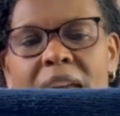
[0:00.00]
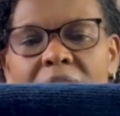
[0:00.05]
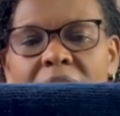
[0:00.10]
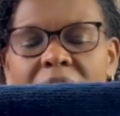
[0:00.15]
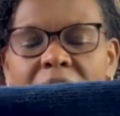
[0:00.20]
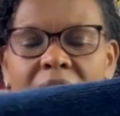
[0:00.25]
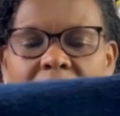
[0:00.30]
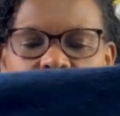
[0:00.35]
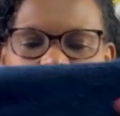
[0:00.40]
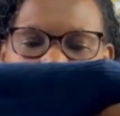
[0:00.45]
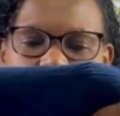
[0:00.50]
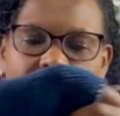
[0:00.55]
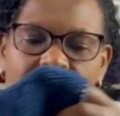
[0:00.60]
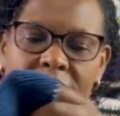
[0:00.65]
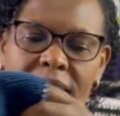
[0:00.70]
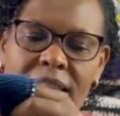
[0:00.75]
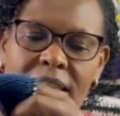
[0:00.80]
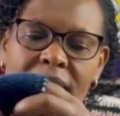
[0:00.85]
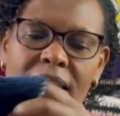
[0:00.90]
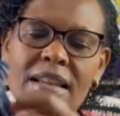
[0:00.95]

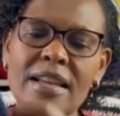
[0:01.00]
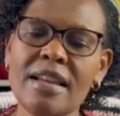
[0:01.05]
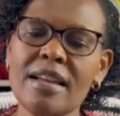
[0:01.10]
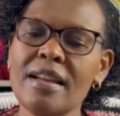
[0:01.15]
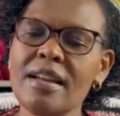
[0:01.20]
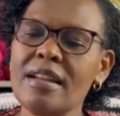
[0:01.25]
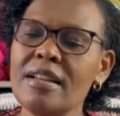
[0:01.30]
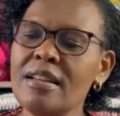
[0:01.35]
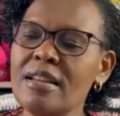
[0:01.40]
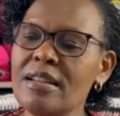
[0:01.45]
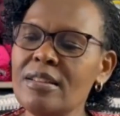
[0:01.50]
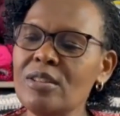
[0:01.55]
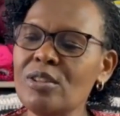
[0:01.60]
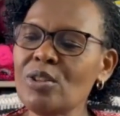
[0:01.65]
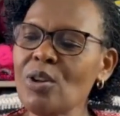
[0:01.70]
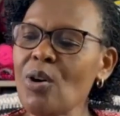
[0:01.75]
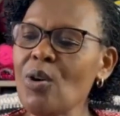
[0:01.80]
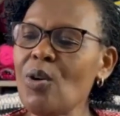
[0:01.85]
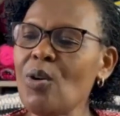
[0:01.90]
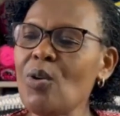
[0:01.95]
And
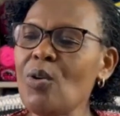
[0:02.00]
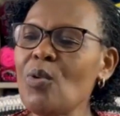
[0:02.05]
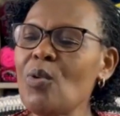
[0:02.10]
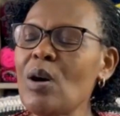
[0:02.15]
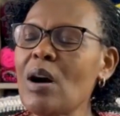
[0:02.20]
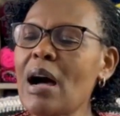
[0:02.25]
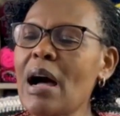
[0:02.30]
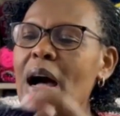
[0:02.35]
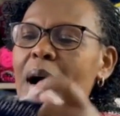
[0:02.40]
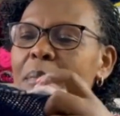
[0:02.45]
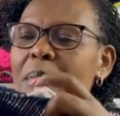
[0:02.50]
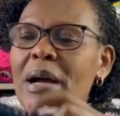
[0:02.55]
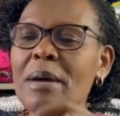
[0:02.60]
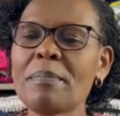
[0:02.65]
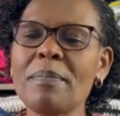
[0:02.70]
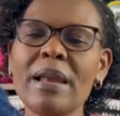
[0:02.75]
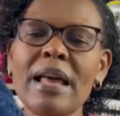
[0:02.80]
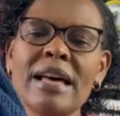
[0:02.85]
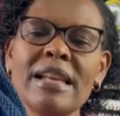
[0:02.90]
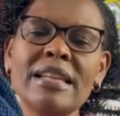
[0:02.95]
so my
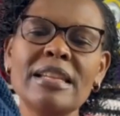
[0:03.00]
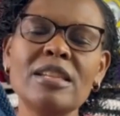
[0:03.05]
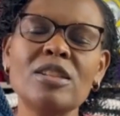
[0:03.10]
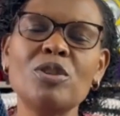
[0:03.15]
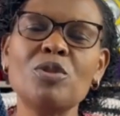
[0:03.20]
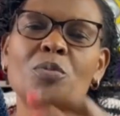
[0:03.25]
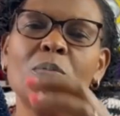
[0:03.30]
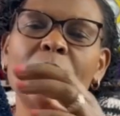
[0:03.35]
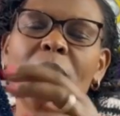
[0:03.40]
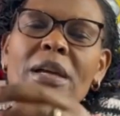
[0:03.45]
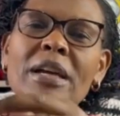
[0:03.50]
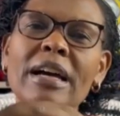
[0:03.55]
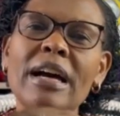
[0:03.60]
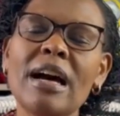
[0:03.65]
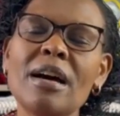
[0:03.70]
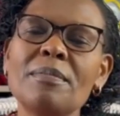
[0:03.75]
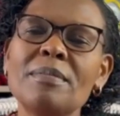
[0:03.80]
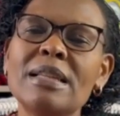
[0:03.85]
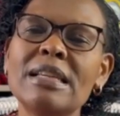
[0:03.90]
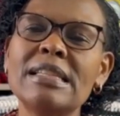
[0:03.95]
plan is to pick
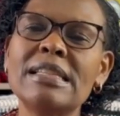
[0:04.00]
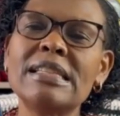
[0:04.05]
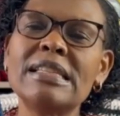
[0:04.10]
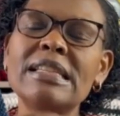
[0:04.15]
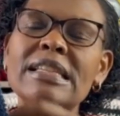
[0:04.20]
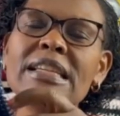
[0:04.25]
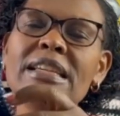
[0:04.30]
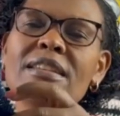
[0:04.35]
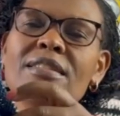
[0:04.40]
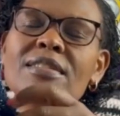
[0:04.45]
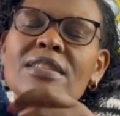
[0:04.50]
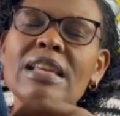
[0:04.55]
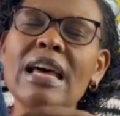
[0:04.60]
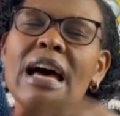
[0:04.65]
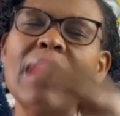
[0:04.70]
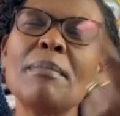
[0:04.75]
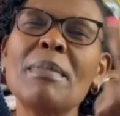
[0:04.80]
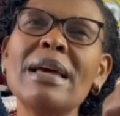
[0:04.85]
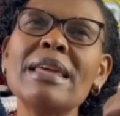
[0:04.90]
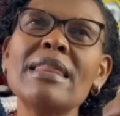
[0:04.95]
up the sleeves.
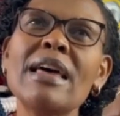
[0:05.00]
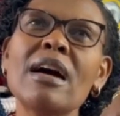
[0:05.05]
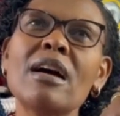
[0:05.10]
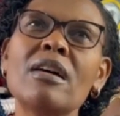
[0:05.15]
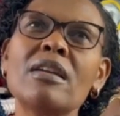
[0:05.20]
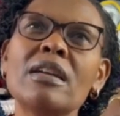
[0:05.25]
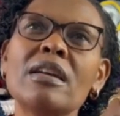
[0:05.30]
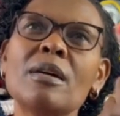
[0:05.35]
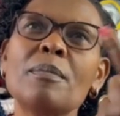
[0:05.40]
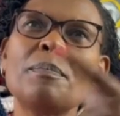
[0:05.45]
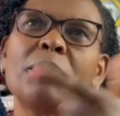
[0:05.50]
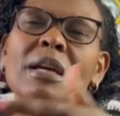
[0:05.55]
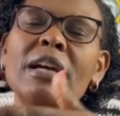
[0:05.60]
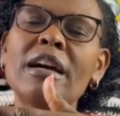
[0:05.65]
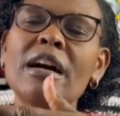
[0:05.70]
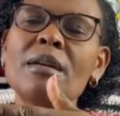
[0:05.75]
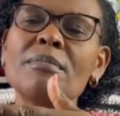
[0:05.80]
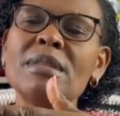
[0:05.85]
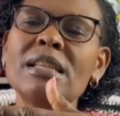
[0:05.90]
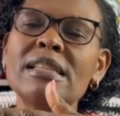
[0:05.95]
I'm either gonna pick
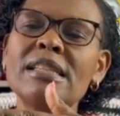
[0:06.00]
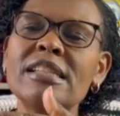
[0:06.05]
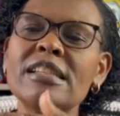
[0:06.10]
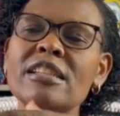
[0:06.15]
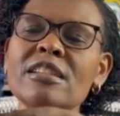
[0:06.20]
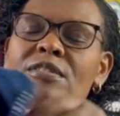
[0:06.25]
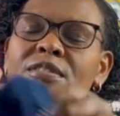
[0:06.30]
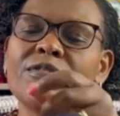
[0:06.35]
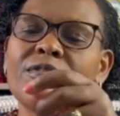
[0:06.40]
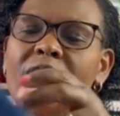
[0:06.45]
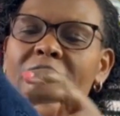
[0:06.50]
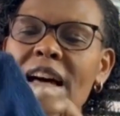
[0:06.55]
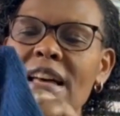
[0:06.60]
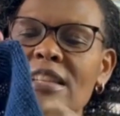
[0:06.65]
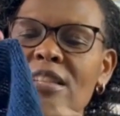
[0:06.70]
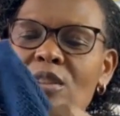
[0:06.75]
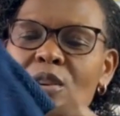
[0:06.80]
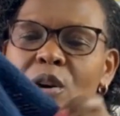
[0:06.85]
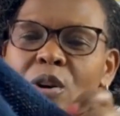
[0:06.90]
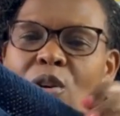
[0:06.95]
up the sleeves
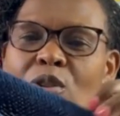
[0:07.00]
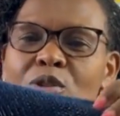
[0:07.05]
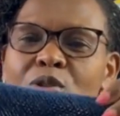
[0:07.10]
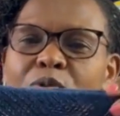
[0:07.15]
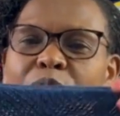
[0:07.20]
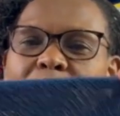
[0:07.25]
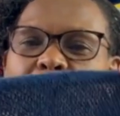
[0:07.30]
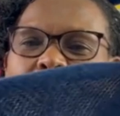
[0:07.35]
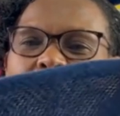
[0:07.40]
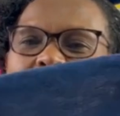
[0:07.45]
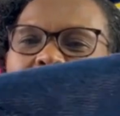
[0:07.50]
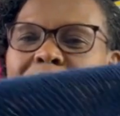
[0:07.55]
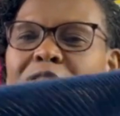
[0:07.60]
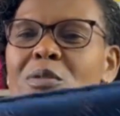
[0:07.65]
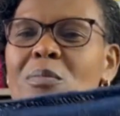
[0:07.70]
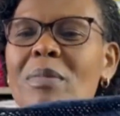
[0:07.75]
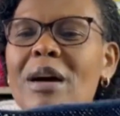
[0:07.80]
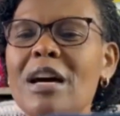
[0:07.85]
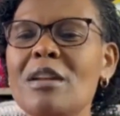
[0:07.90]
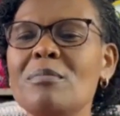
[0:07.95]
first or do the
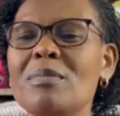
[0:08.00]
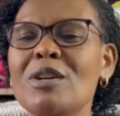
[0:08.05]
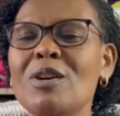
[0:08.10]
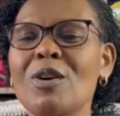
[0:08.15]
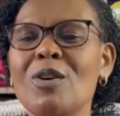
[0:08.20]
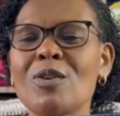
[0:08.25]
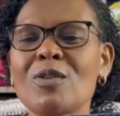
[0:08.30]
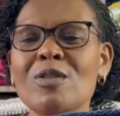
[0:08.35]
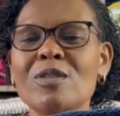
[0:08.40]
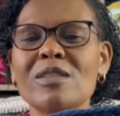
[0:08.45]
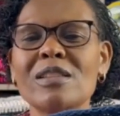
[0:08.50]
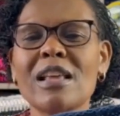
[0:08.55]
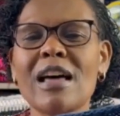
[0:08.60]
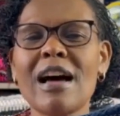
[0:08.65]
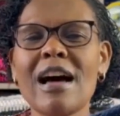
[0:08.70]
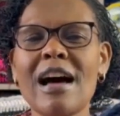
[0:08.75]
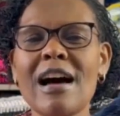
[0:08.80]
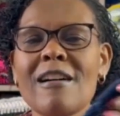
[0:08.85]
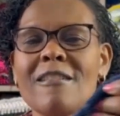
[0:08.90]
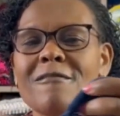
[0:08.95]
button band, because
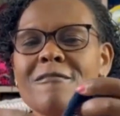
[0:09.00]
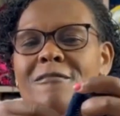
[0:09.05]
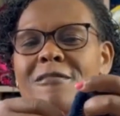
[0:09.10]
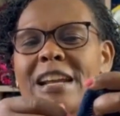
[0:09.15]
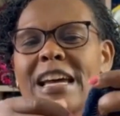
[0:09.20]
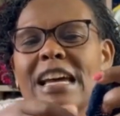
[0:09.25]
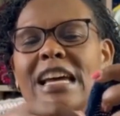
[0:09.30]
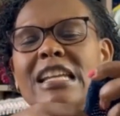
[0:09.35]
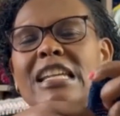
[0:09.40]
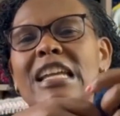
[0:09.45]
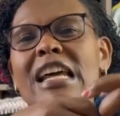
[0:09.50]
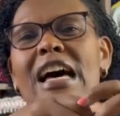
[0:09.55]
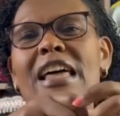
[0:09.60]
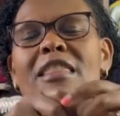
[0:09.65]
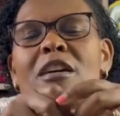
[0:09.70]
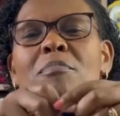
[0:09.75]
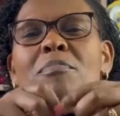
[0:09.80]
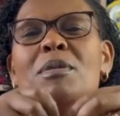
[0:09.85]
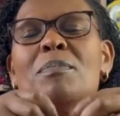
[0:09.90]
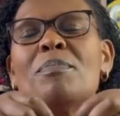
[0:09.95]
I've read
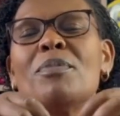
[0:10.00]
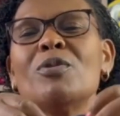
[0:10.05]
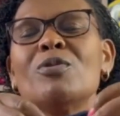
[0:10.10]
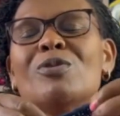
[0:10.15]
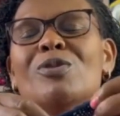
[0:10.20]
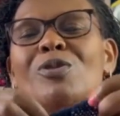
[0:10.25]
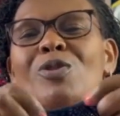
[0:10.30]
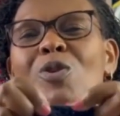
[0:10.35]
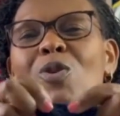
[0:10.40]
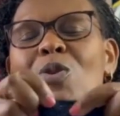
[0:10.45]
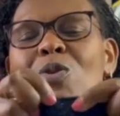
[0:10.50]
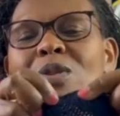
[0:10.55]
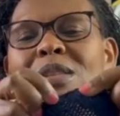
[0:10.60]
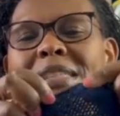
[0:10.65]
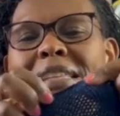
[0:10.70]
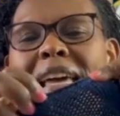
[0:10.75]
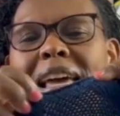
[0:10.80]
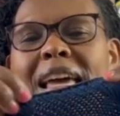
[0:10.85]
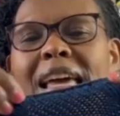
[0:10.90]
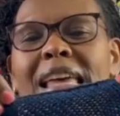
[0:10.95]
other people's
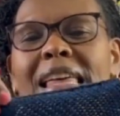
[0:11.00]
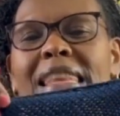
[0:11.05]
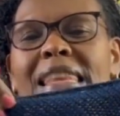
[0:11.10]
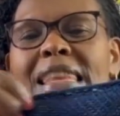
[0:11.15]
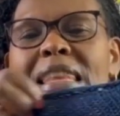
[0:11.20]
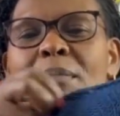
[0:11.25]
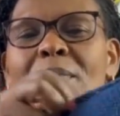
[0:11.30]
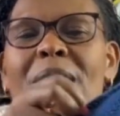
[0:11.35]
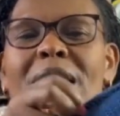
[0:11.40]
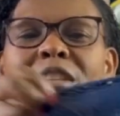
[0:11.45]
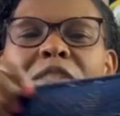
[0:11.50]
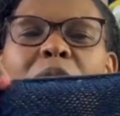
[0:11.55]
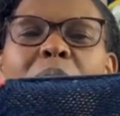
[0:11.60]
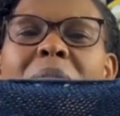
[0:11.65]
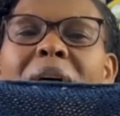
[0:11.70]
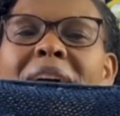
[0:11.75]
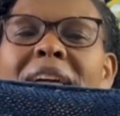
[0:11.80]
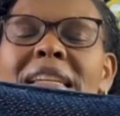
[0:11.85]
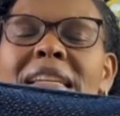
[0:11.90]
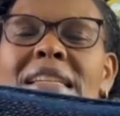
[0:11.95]
notes and the button
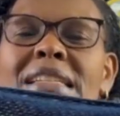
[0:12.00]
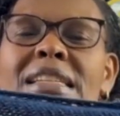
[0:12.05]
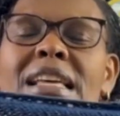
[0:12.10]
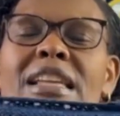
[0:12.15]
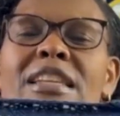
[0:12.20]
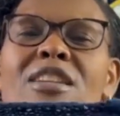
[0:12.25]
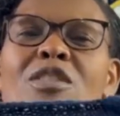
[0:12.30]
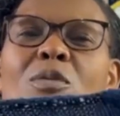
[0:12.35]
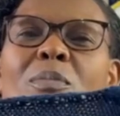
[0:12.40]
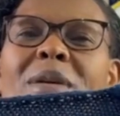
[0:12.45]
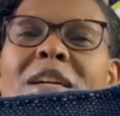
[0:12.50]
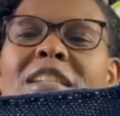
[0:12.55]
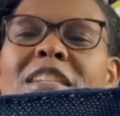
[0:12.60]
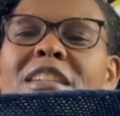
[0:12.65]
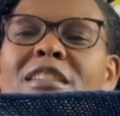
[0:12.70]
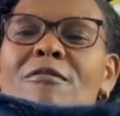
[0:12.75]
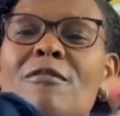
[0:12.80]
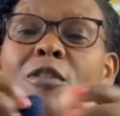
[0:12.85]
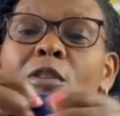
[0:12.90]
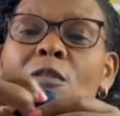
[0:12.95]
band is a little bit
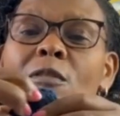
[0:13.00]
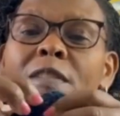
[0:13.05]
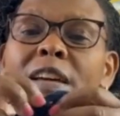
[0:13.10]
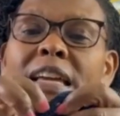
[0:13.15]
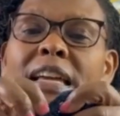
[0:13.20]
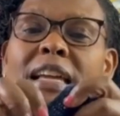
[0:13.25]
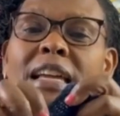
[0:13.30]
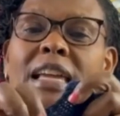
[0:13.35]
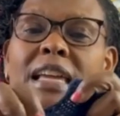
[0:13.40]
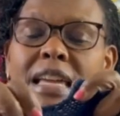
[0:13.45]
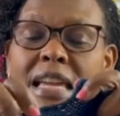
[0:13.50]
involving.